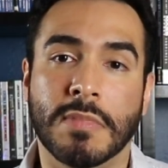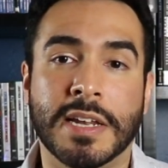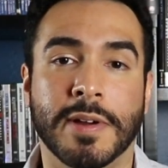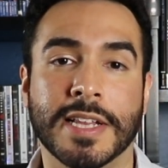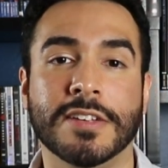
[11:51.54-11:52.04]

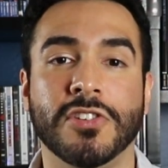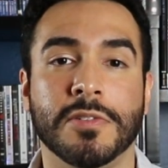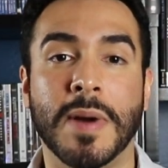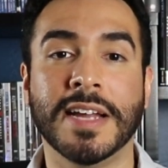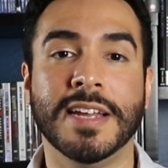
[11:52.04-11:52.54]
anyway, that's
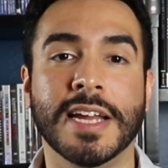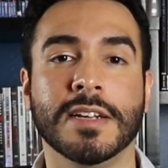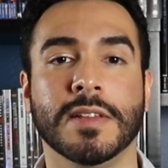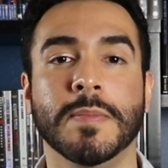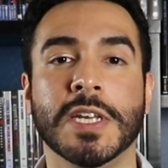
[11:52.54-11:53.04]
just my
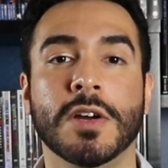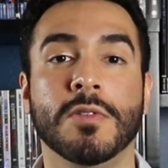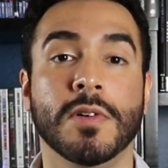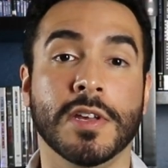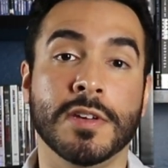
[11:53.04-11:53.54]
take. Let me
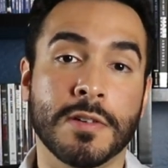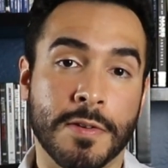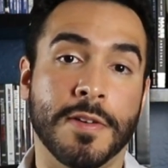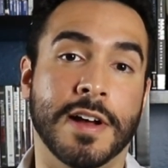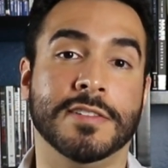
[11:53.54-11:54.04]
know
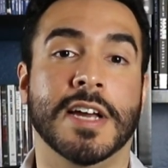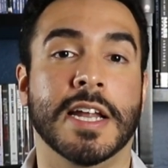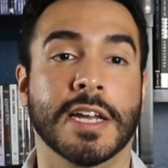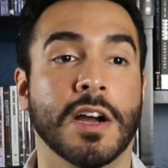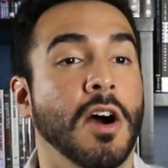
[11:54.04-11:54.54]
your thoughts
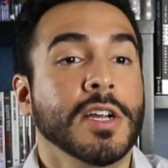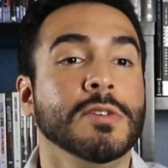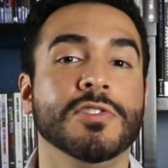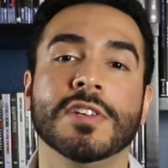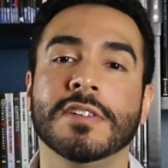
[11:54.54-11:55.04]
on it. Are
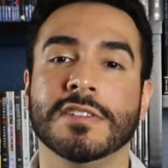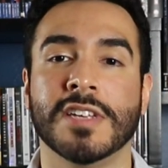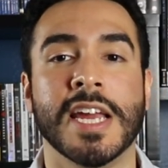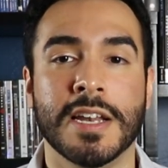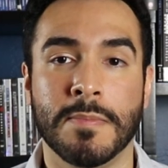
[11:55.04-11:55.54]
you still
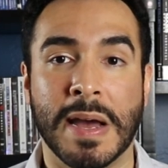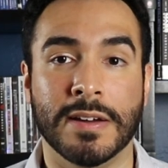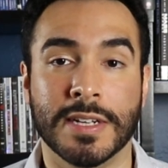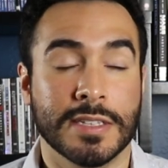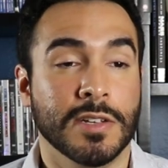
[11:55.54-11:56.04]
excited
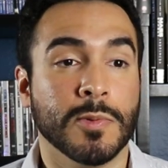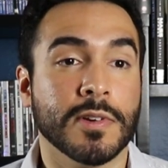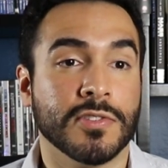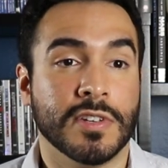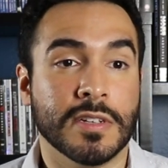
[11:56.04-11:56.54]
about it? There
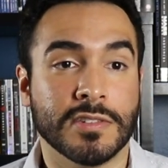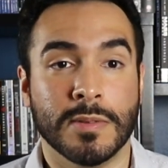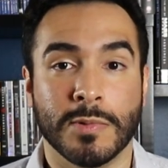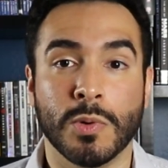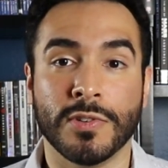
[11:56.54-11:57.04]
were still
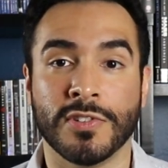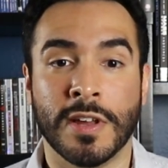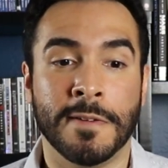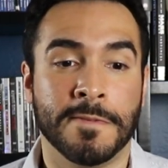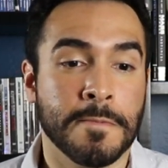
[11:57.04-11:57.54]
some cool
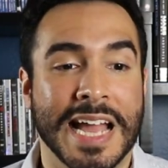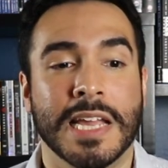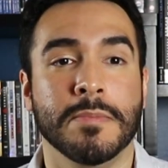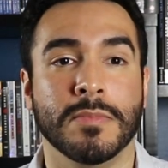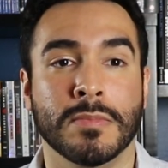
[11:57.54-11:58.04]
stuff. I
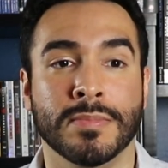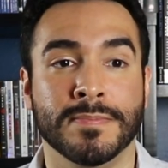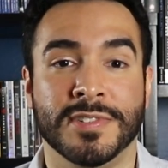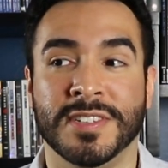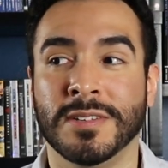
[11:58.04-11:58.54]
am
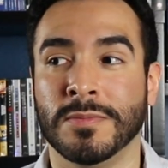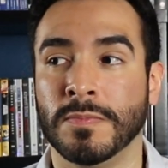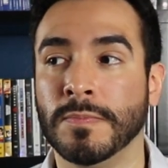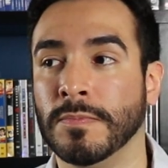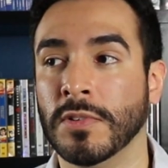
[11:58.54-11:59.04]
still
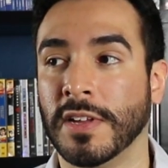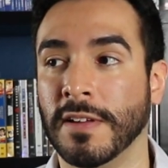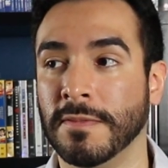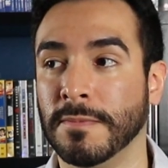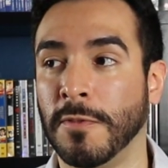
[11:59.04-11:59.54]

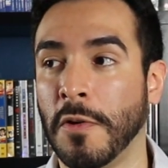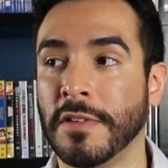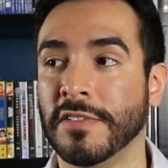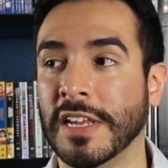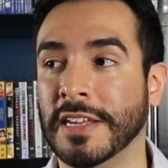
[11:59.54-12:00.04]
looking
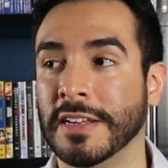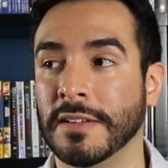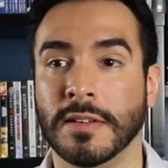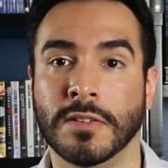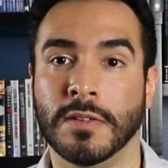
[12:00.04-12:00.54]
forward to seeing,